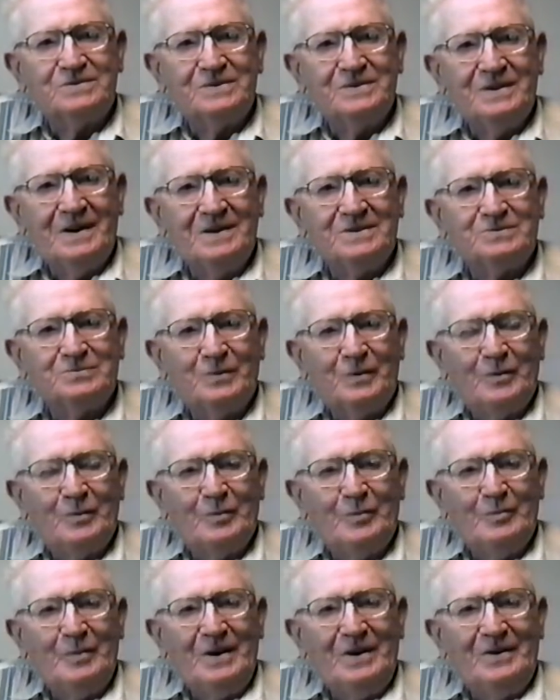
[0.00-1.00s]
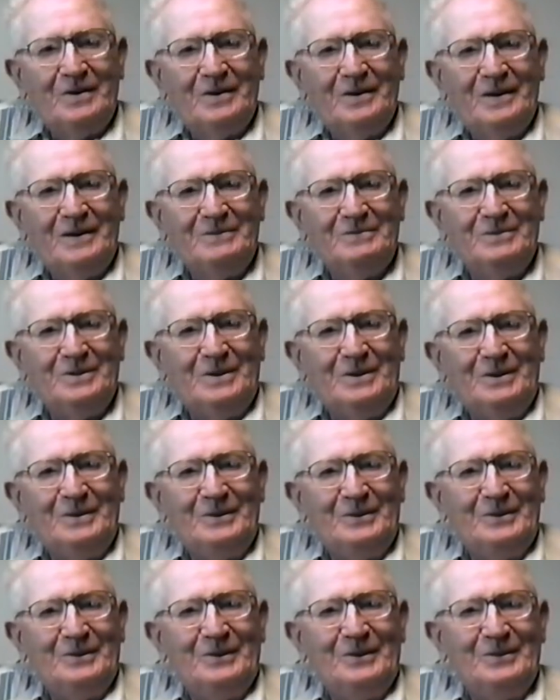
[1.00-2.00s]
That's where we made our living
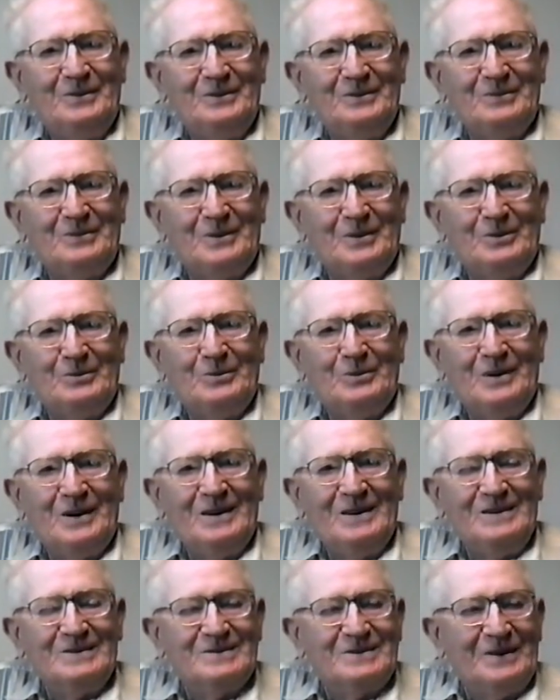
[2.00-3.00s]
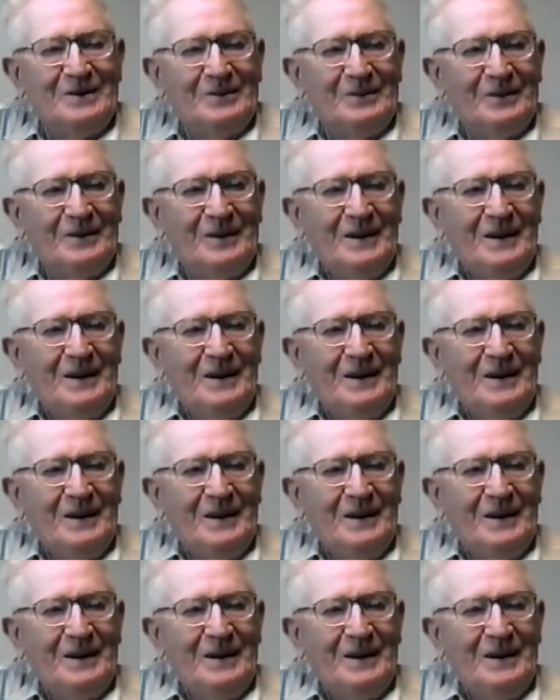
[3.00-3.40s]
for a while until